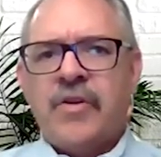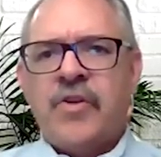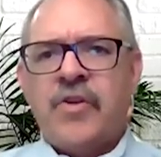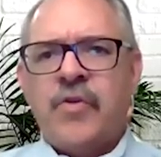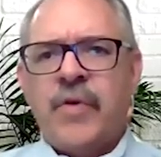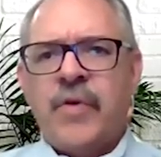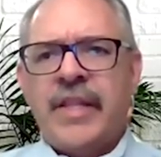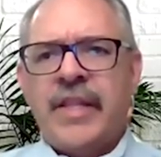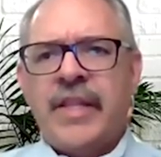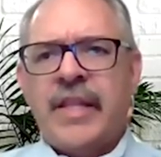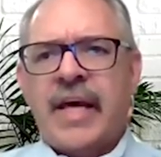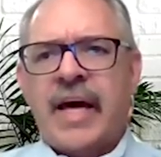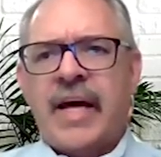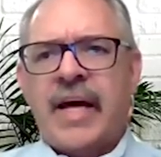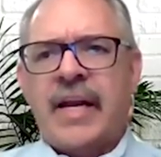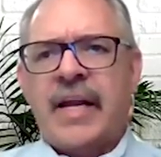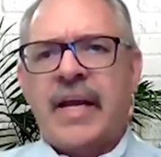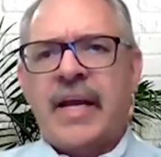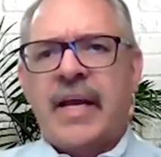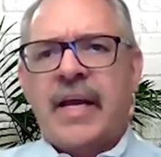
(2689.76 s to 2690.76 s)
doing
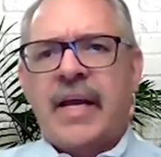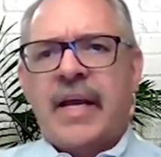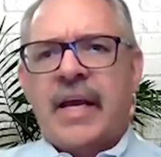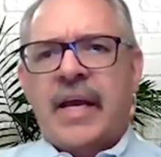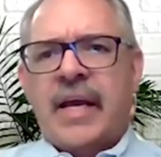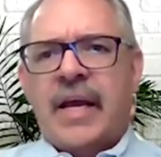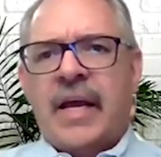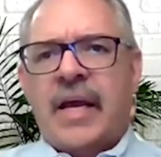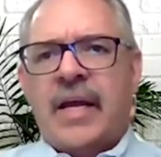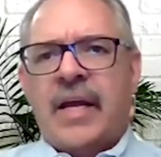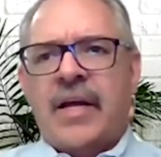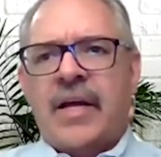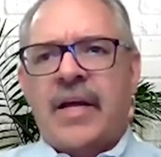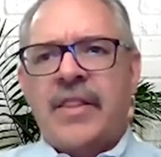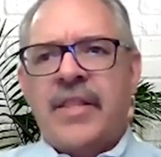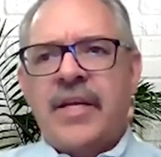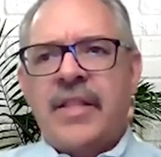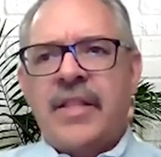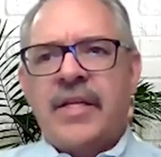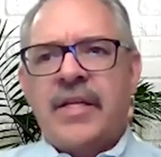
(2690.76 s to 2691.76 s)
that. And I
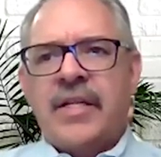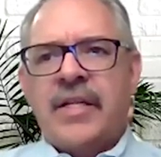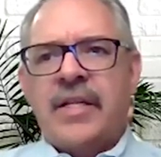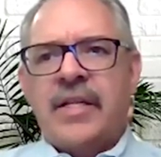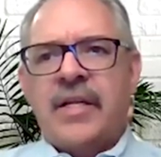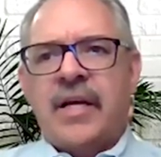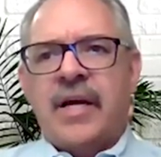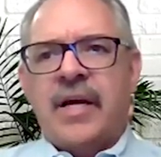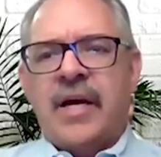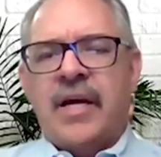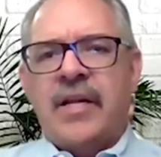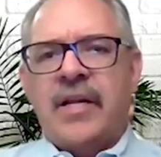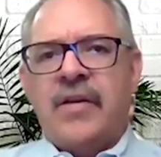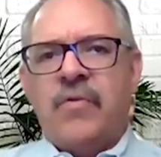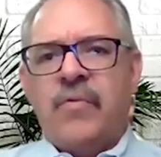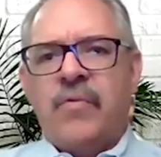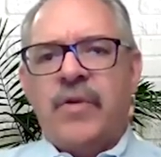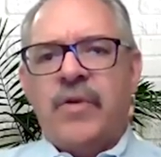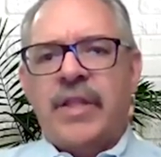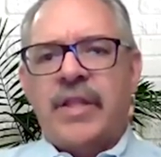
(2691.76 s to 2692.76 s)
think that, I
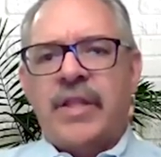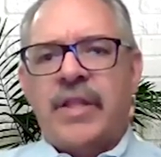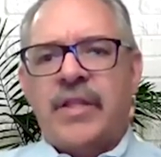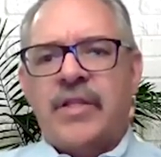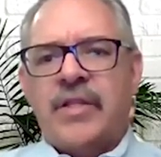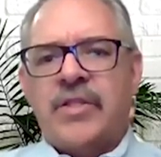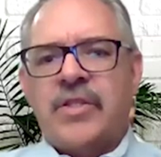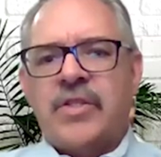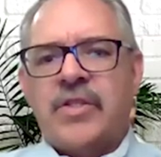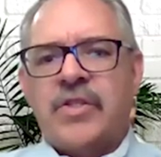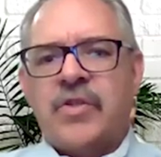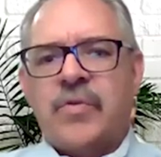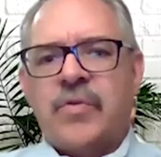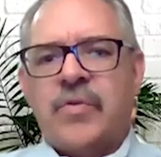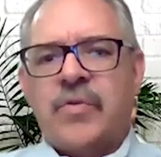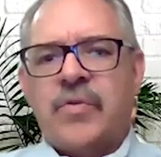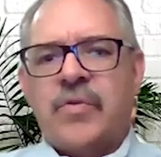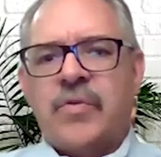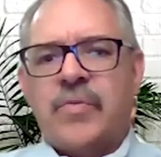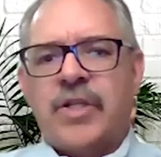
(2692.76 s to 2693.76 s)
don't really think this is so
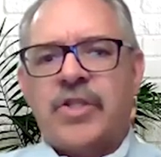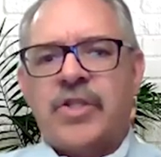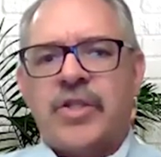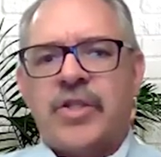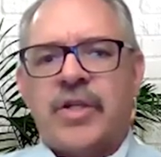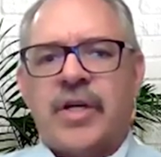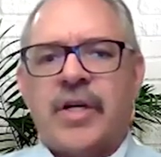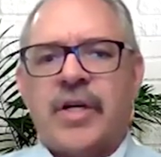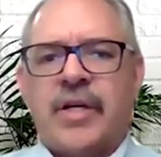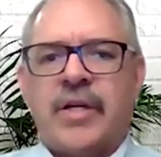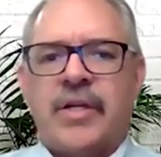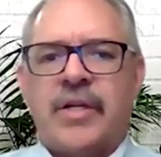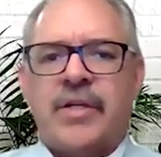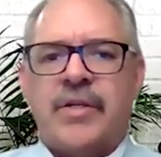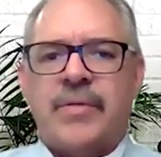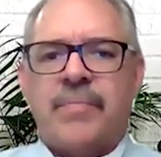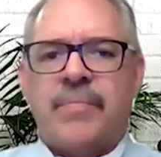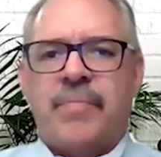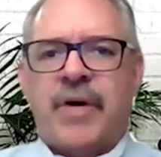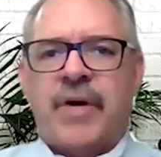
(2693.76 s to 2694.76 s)
much a
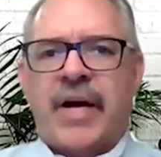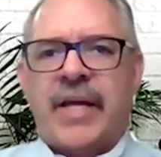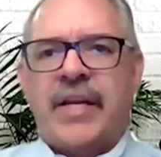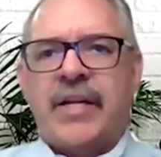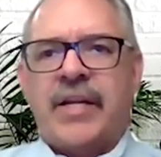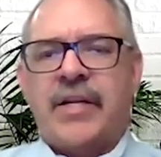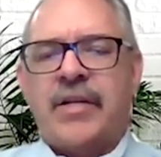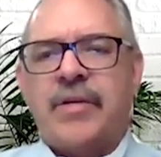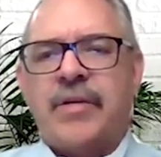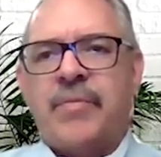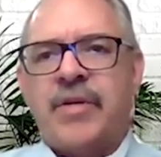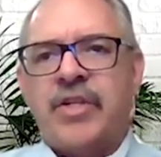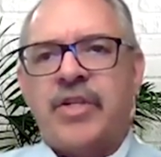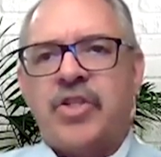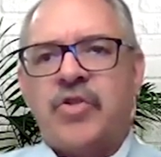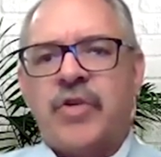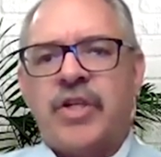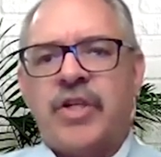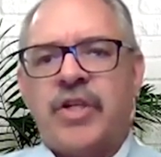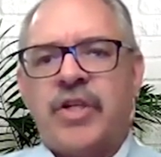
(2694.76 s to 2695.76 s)
Biden
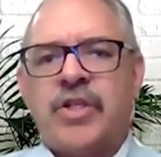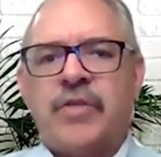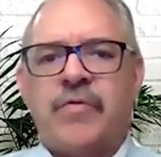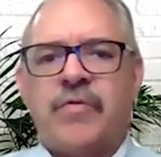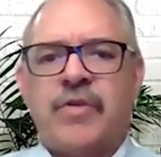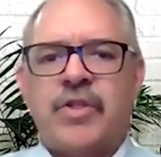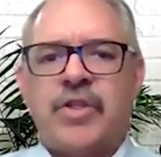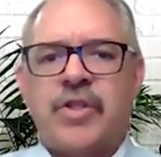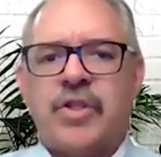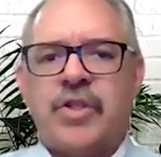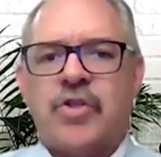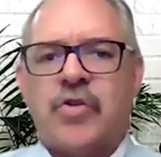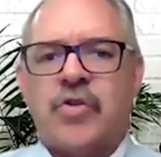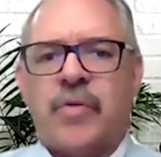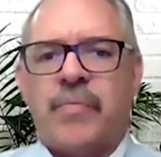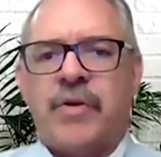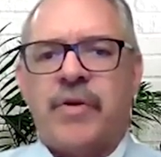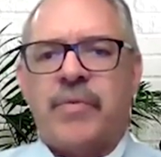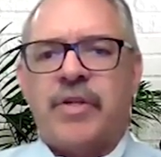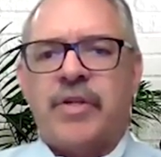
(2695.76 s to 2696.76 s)
administration versus a
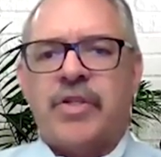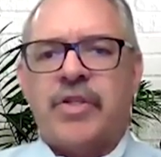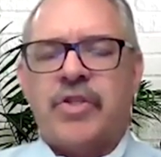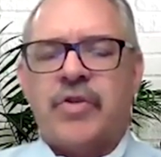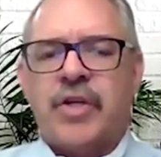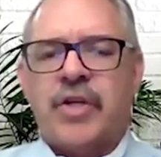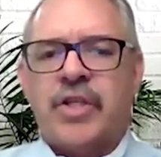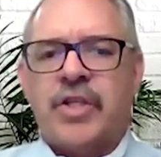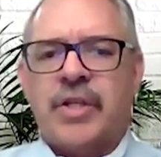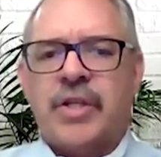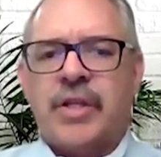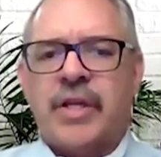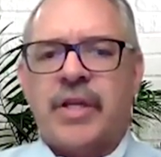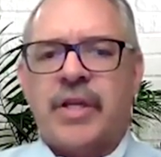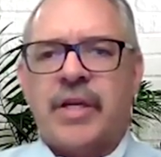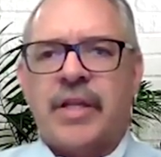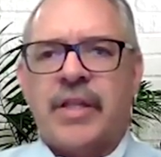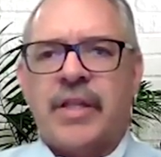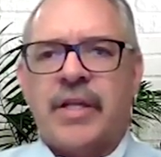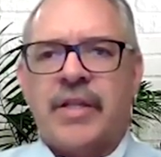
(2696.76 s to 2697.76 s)
Trump administration
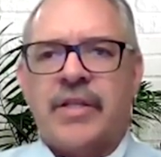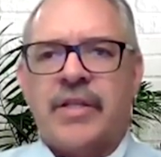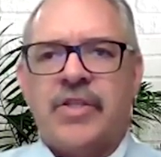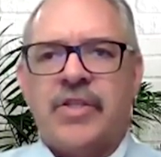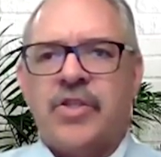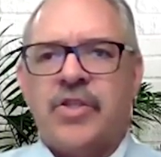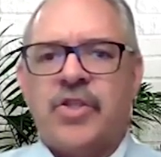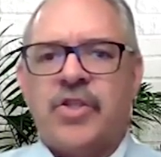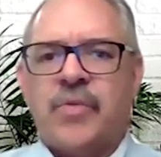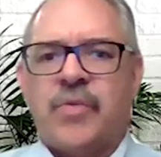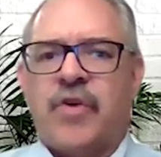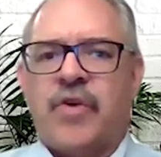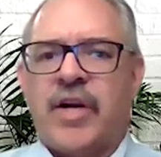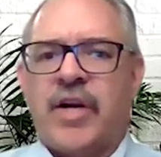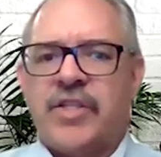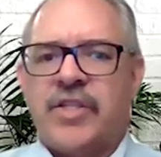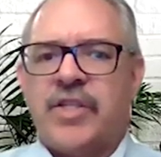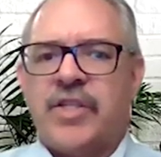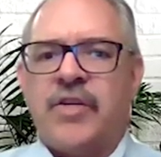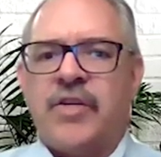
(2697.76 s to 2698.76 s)
thing. I think this is just a
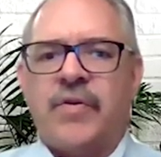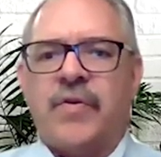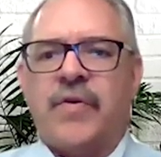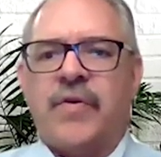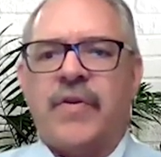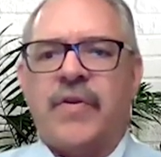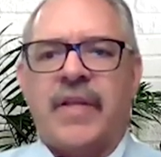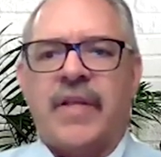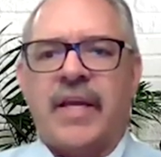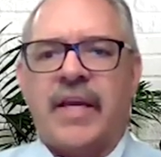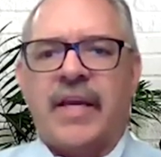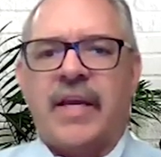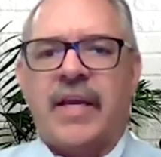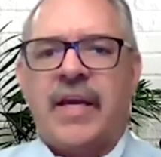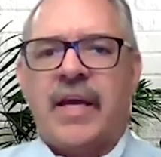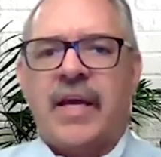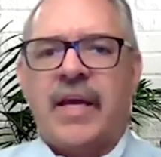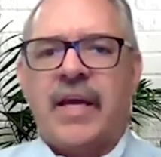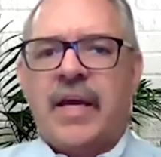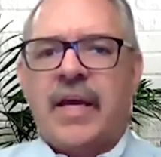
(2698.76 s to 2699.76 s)
prosecutor
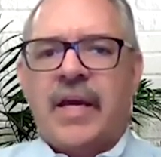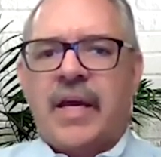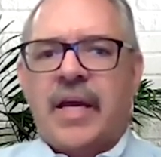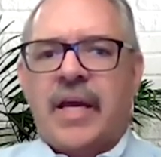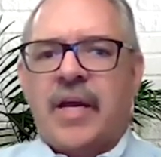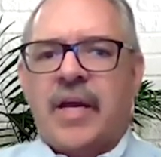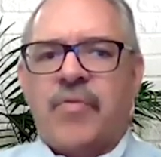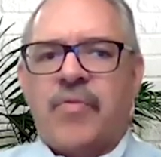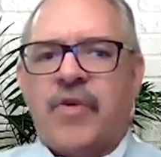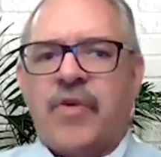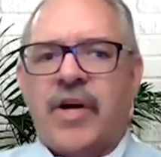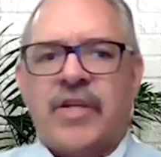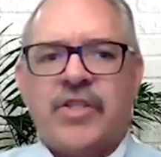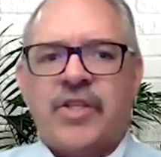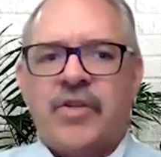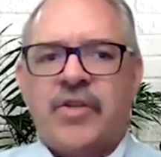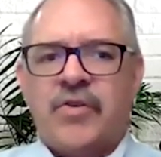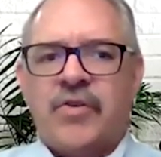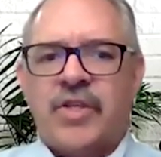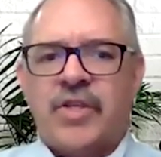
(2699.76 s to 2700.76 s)
thing, and
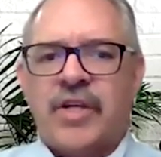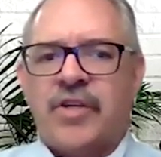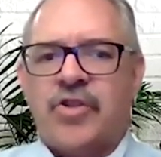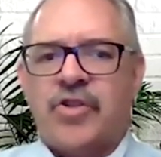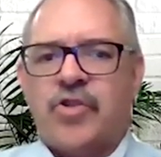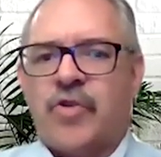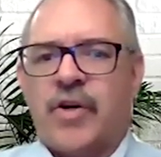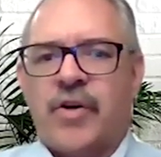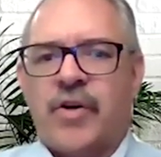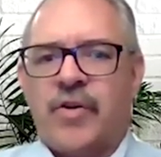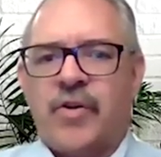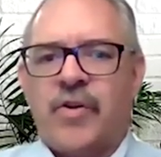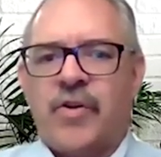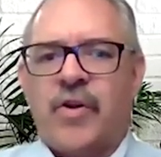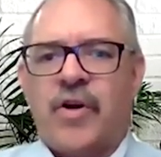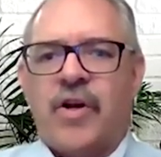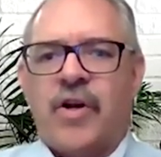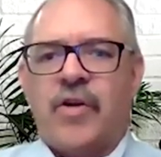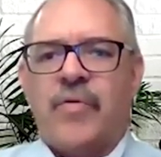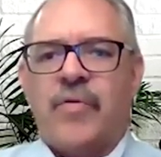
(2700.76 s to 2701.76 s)
prosecutors kind of trundle
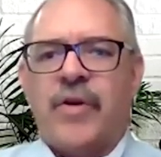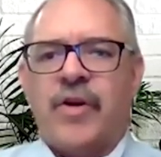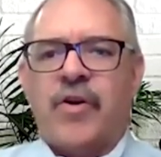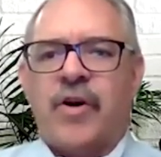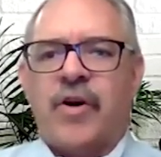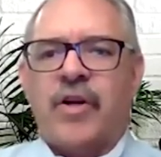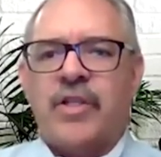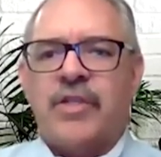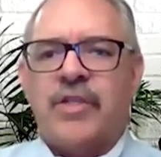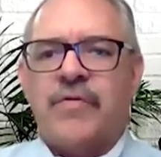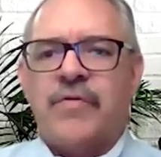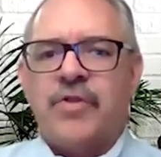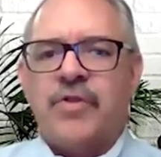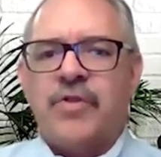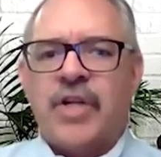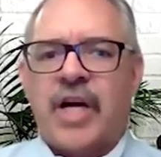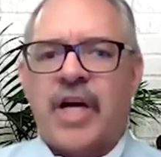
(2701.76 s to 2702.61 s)
along regardless of who's